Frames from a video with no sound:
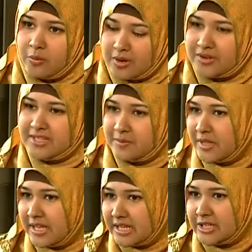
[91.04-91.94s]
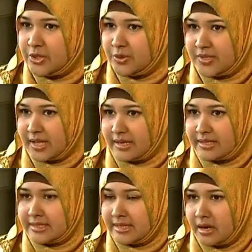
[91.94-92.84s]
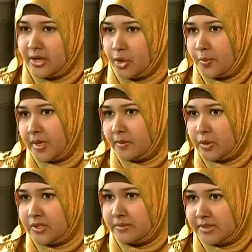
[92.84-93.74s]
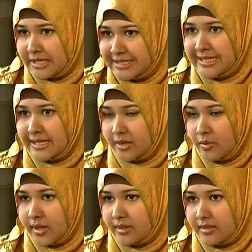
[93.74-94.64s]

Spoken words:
What are some of the issues that young European Muslims are dealing with?